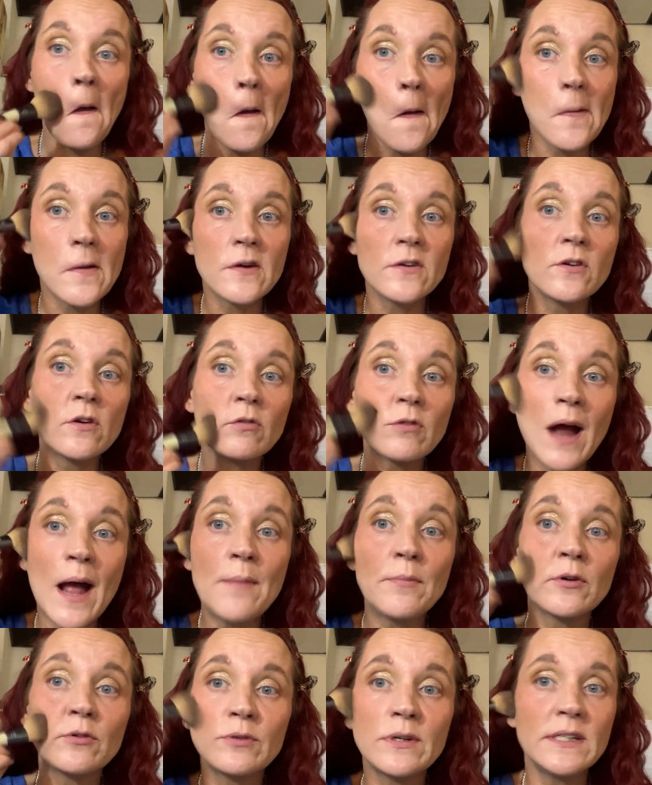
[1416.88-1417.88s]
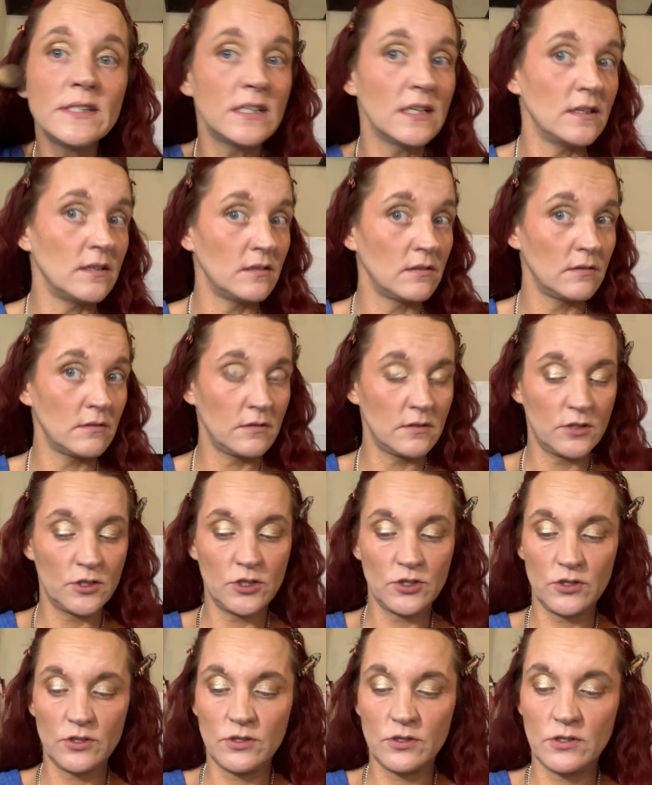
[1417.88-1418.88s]
There's no rhyme or reason
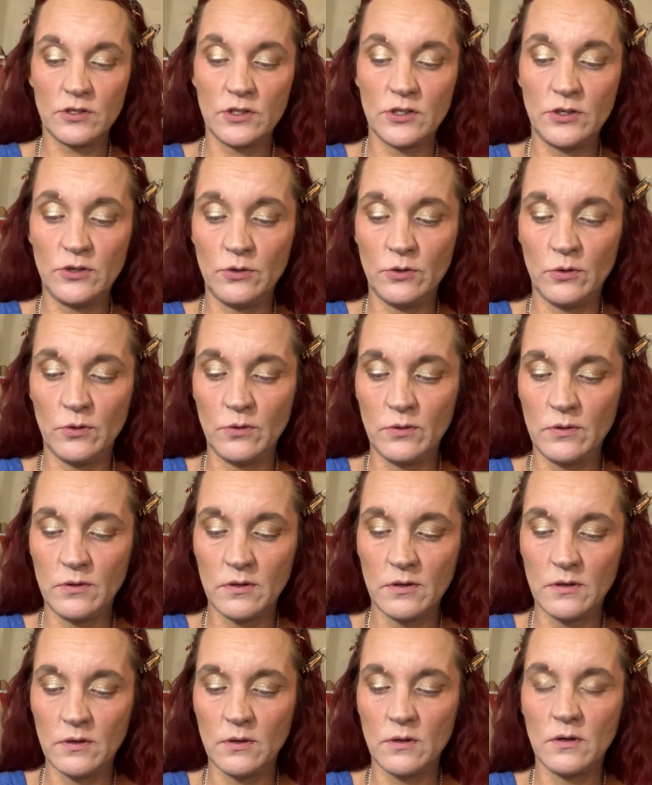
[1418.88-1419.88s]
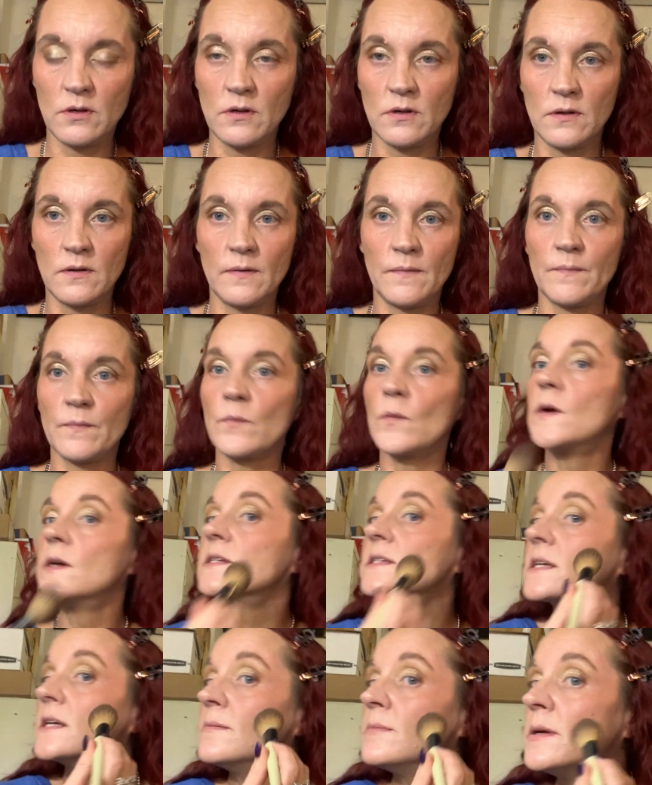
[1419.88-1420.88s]
to when it's
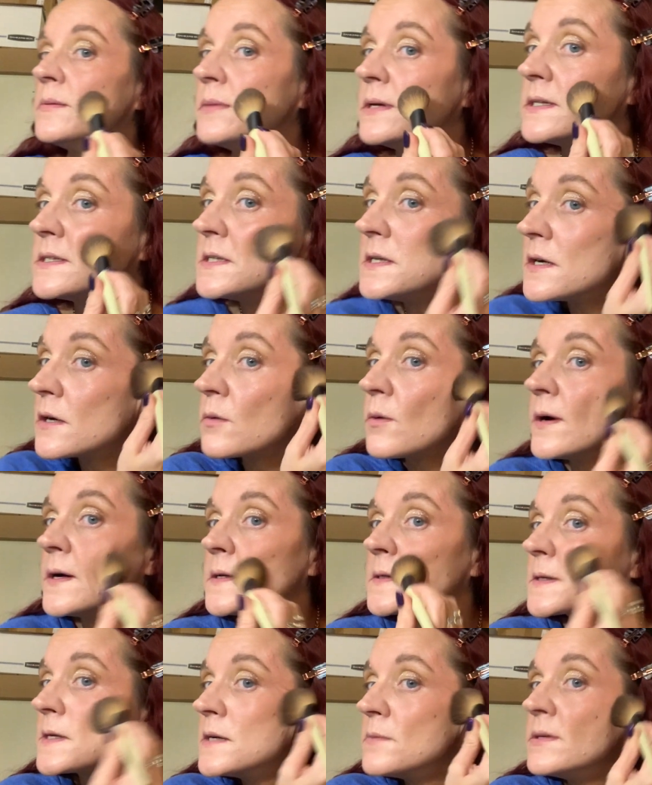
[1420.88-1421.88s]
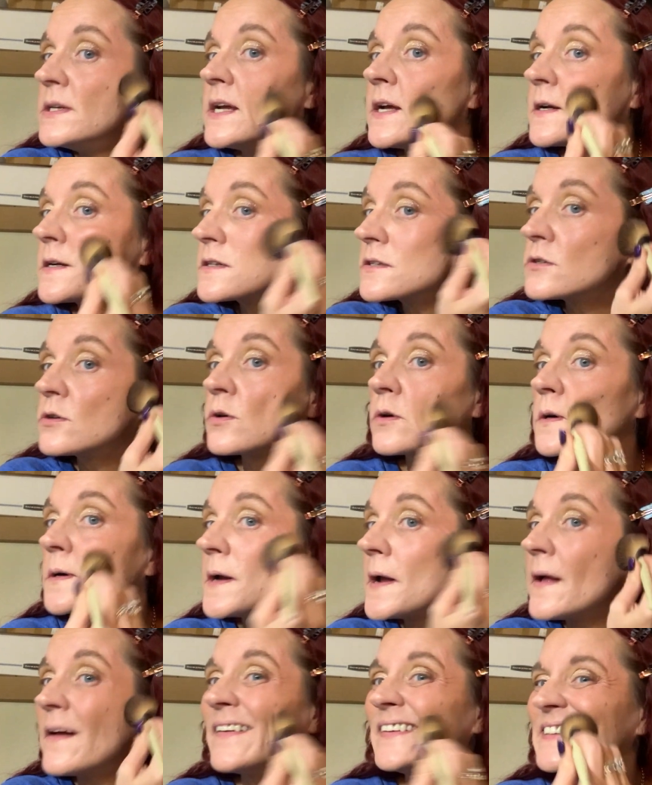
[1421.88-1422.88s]
going to be busy or when it's going to be dead as a
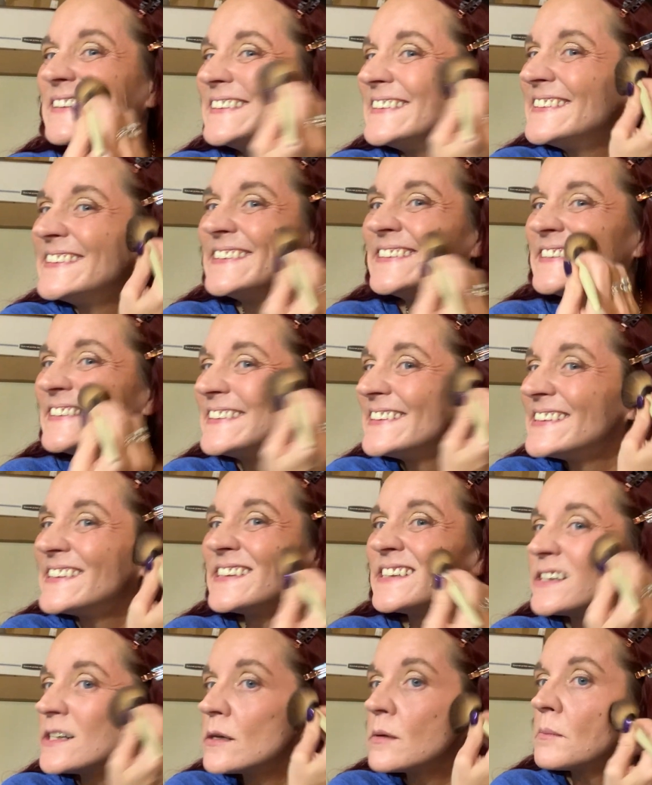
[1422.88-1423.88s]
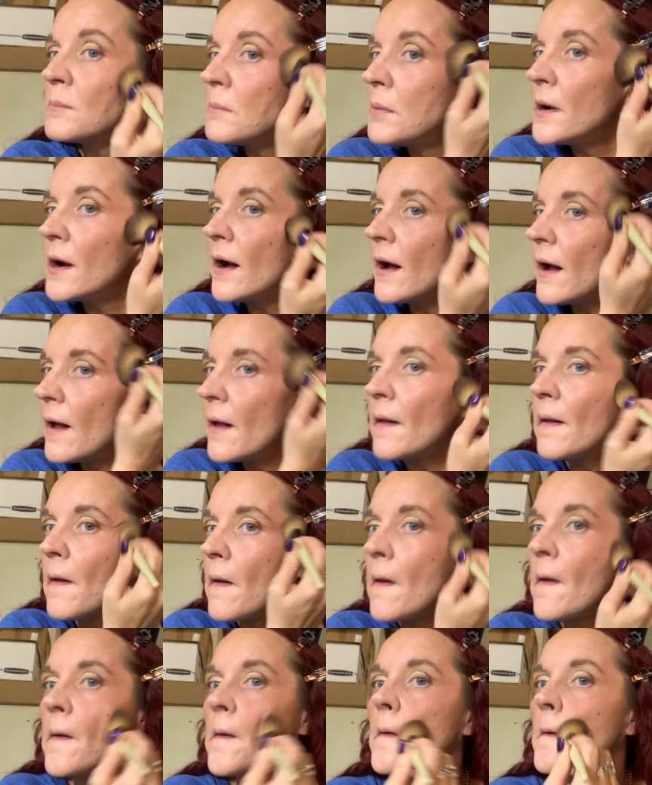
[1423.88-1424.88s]
doornail. But
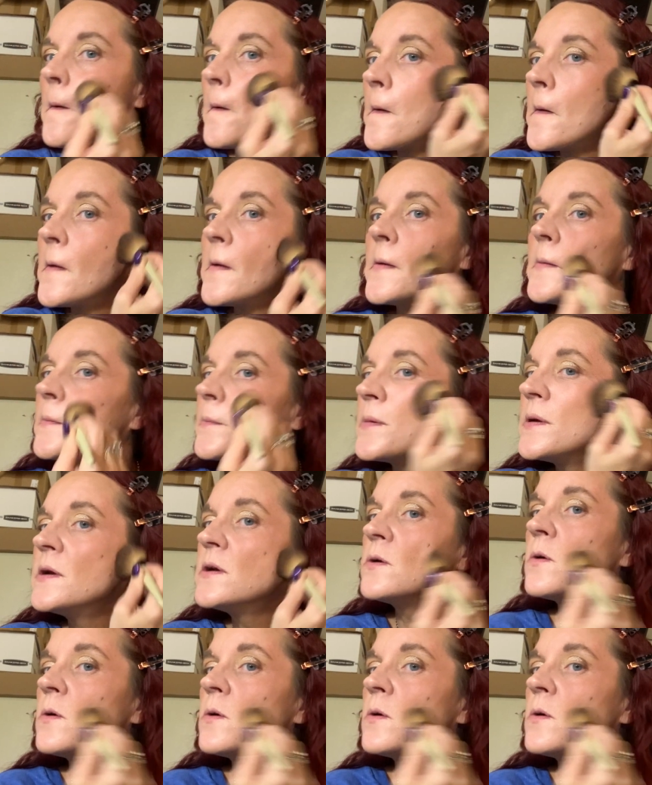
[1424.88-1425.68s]
I've been